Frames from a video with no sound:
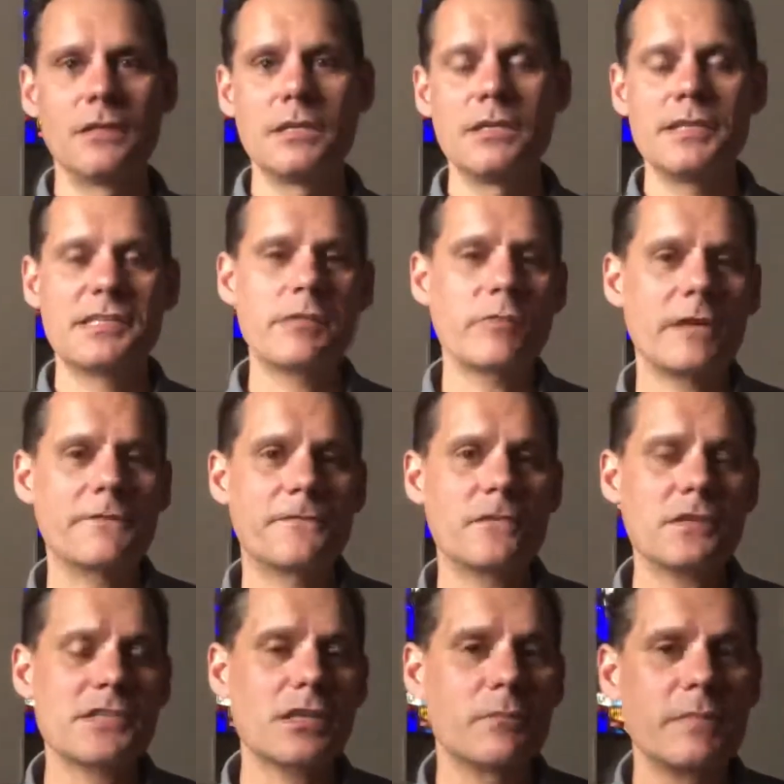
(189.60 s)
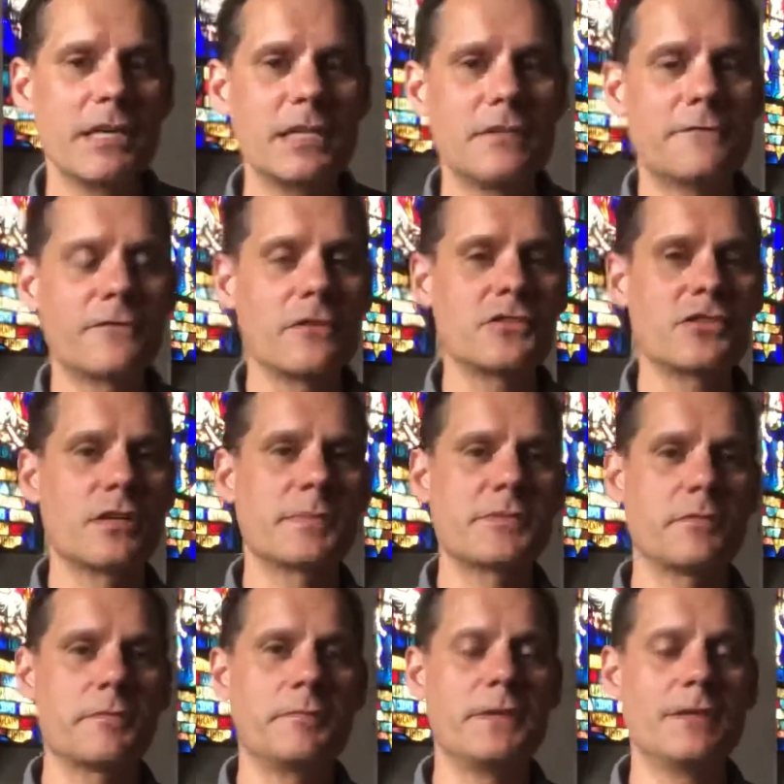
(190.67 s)
You see, when I first start making friendships
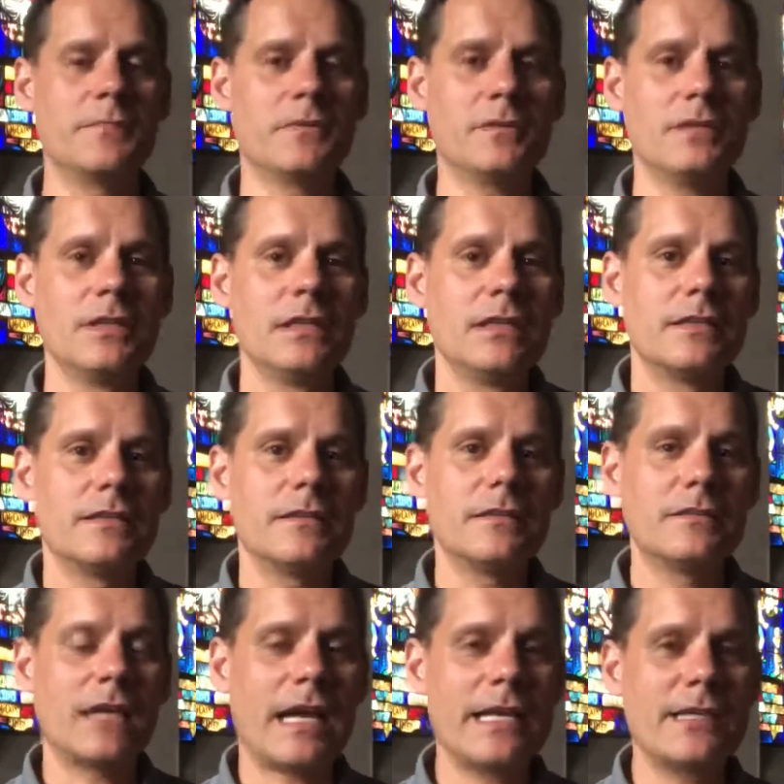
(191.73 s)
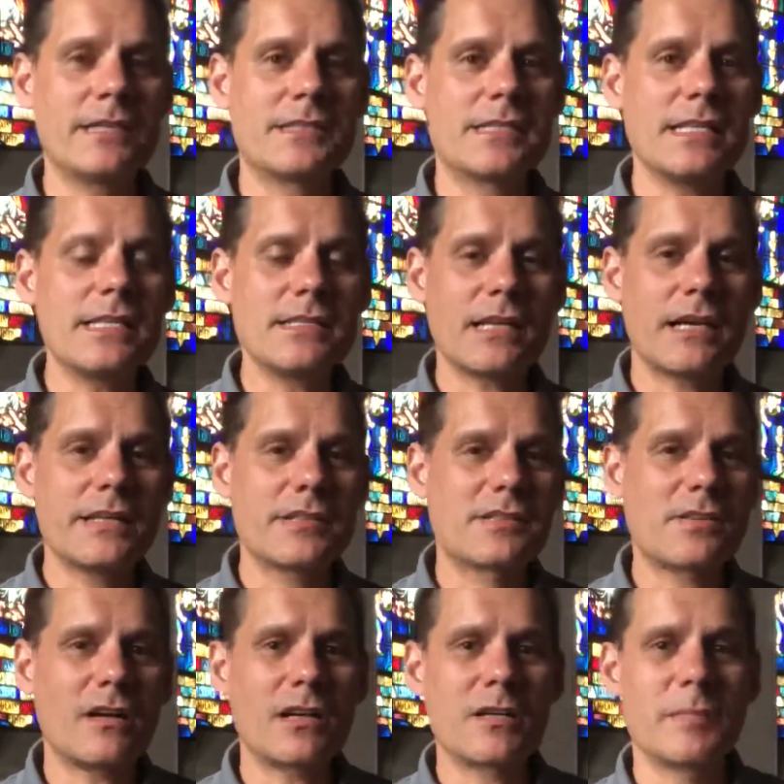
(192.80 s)
with people, it's easy. I
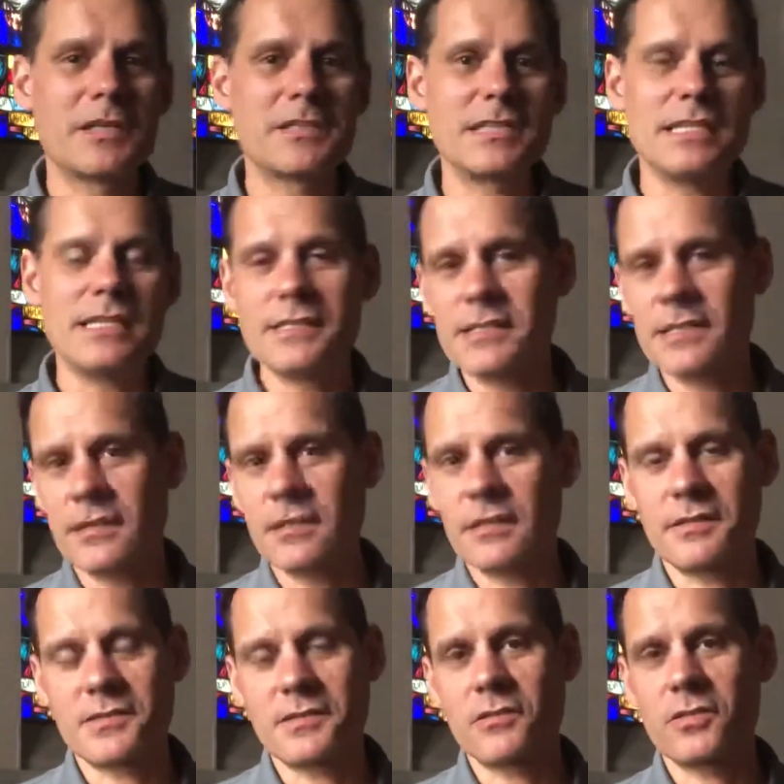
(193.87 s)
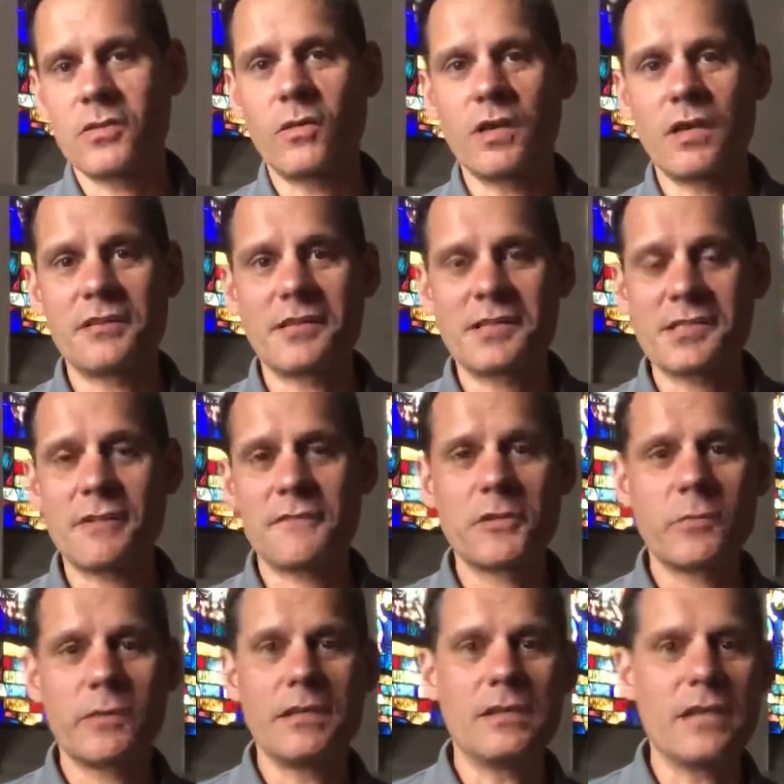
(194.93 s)
talk about the easy things that are going on, the stuff that
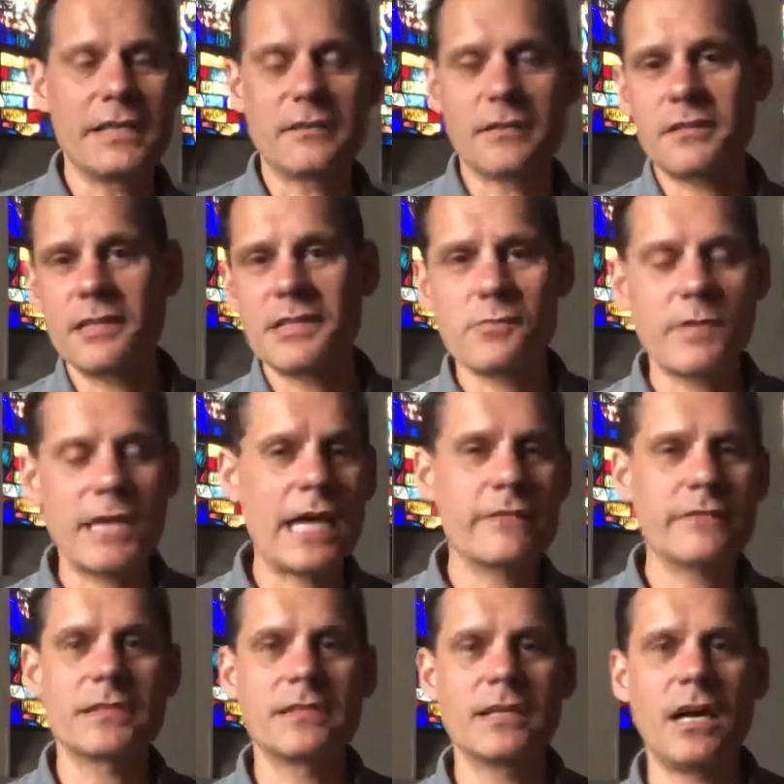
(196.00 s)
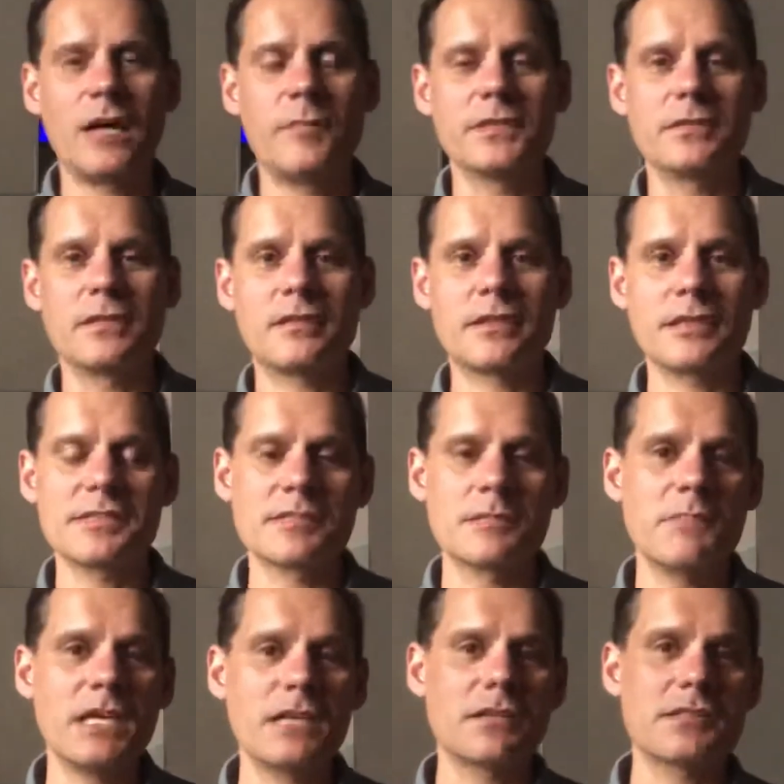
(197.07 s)
we like, the things we have in common, the things that
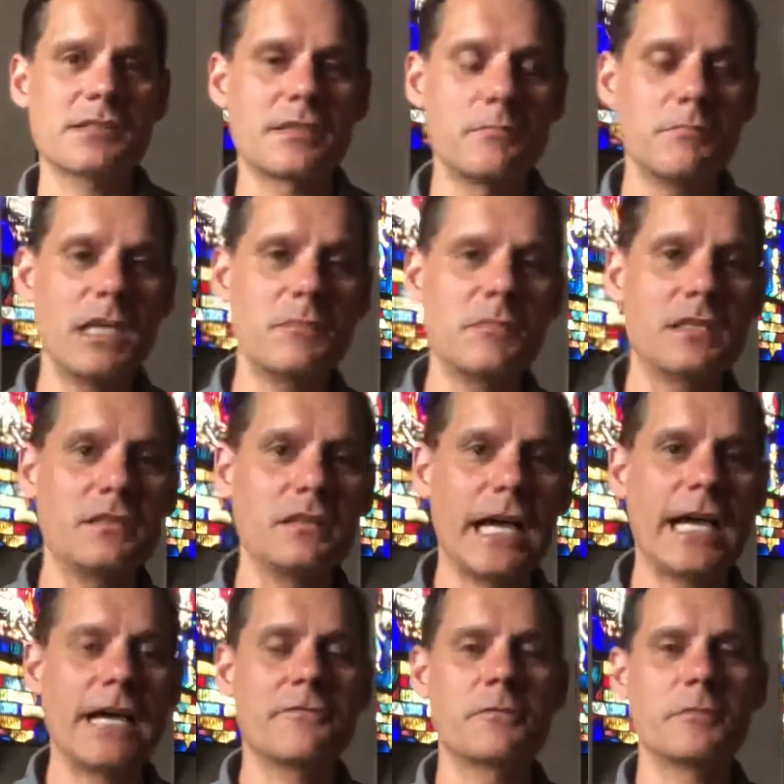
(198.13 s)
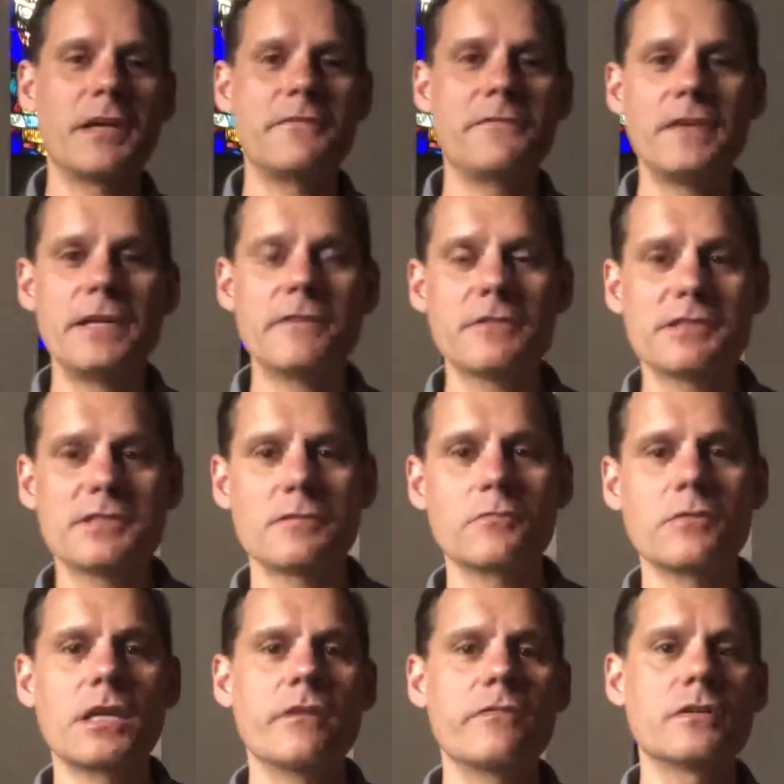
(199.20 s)
make me laugh, or my favorites, or
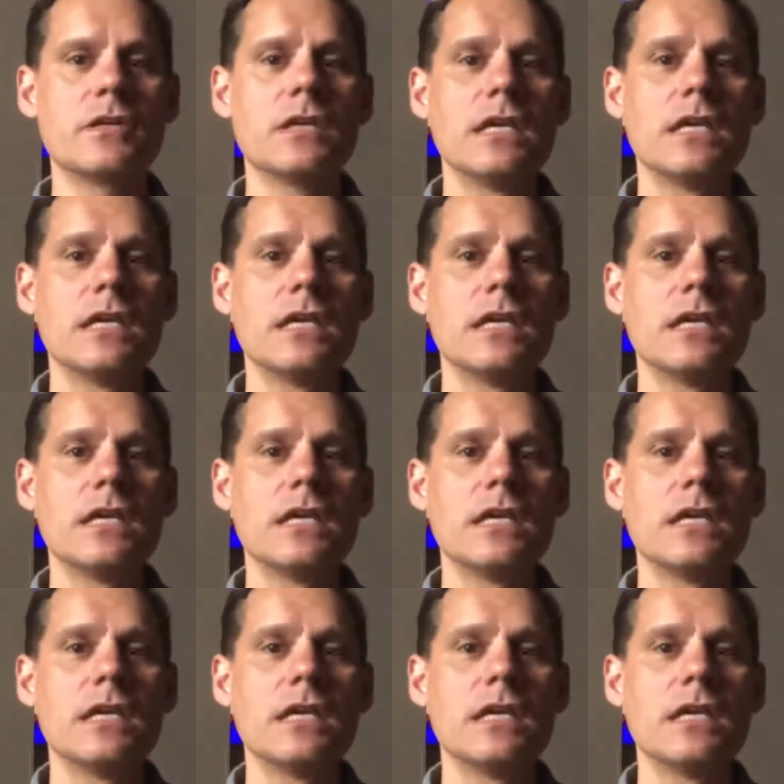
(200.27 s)
whatever.